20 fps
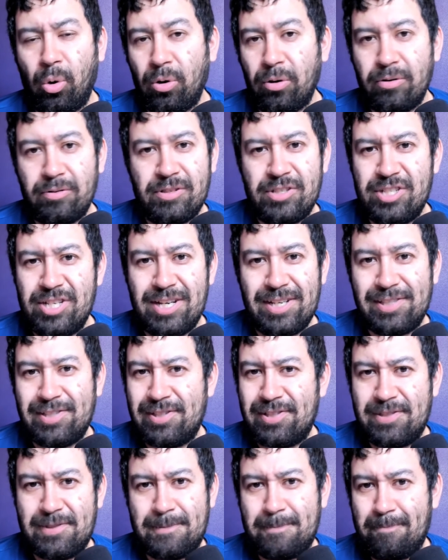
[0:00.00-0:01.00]

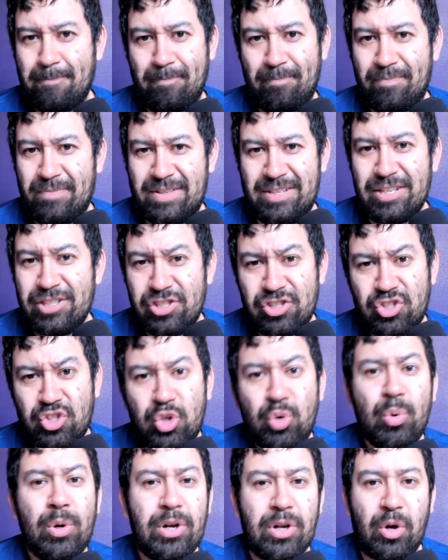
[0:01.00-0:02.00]
just
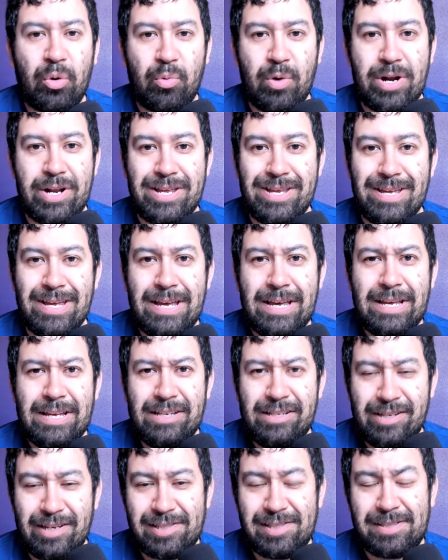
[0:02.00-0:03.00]
do it already.
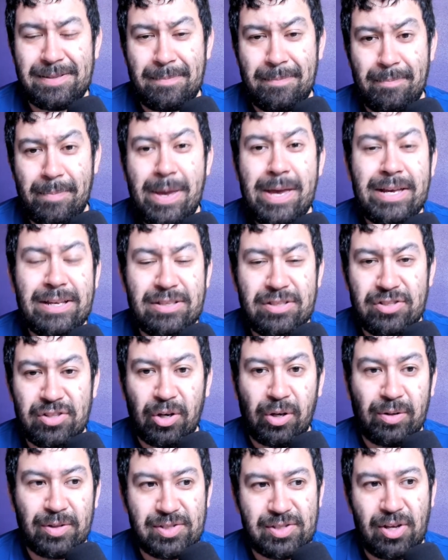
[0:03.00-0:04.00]
Just make
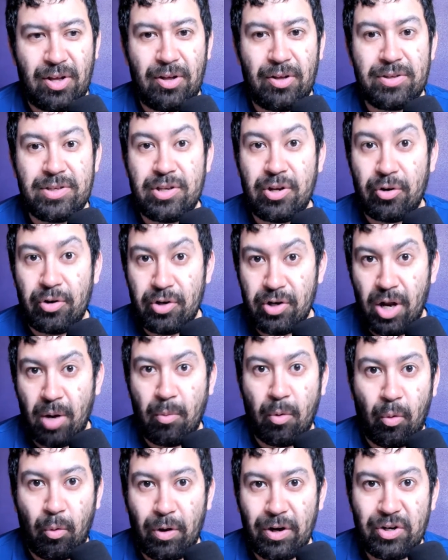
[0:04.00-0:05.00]
Dostal your number
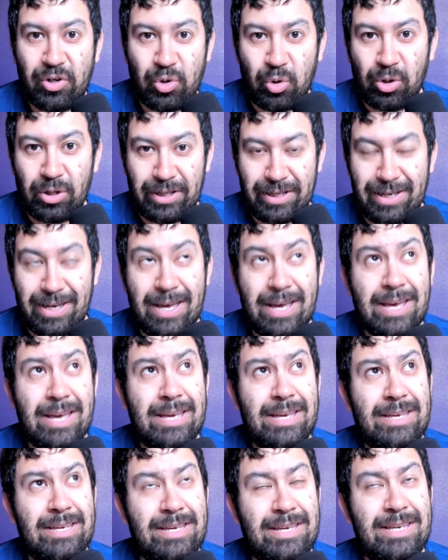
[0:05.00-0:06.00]
one goalie.
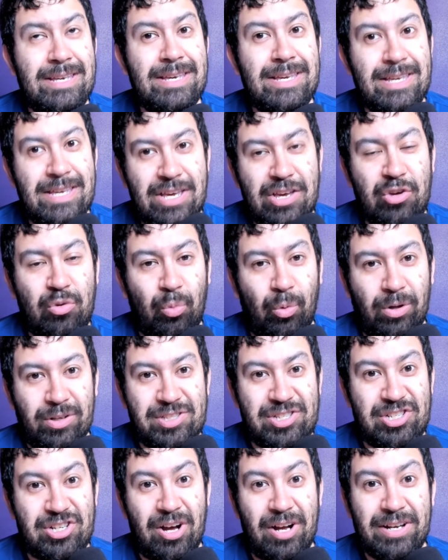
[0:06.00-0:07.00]
He equaled
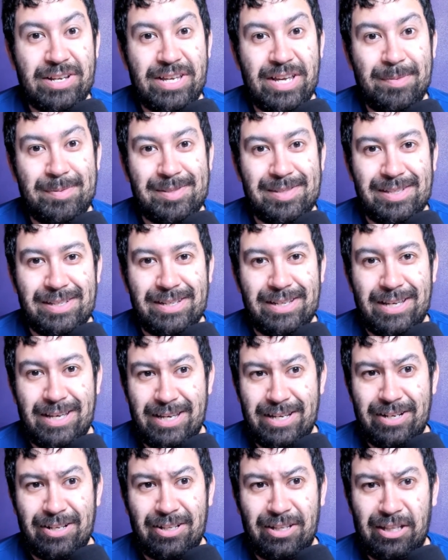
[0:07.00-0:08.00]
John Gibson
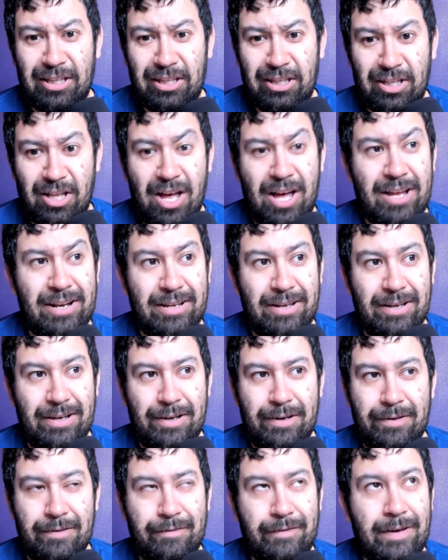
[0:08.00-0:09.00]
in a lot
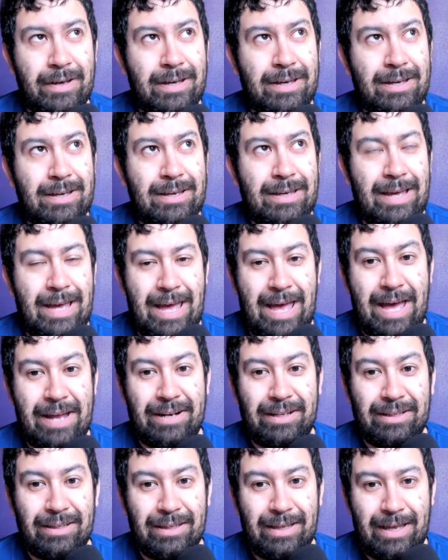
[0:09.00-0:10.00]
of
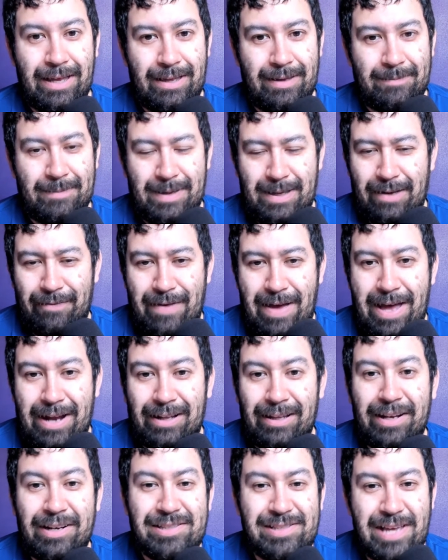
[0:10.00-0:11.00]

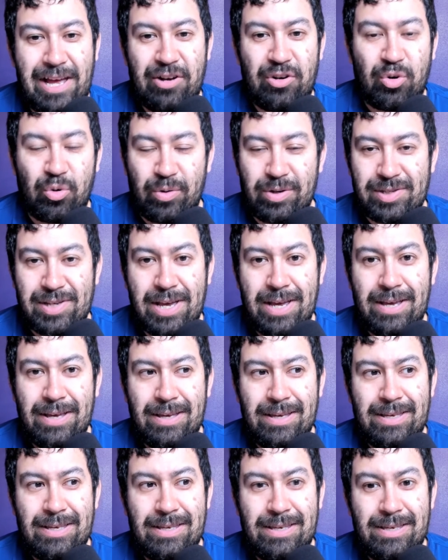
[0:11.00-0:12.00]
analytics categories.
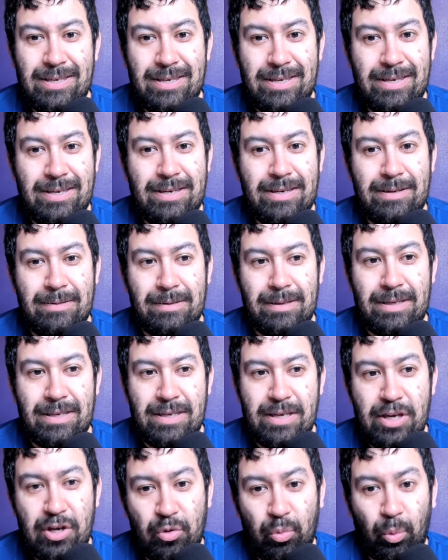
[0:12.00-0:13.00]
He
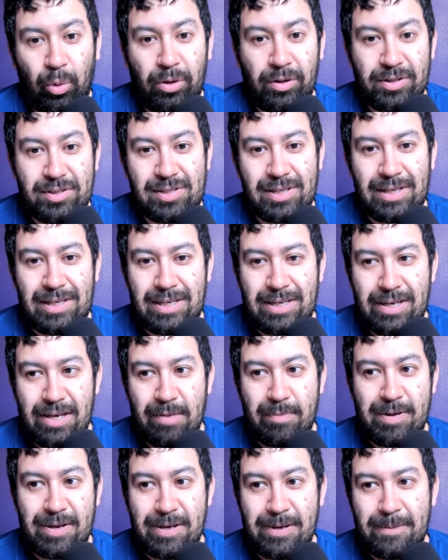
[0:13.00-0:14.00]
equaled Gibby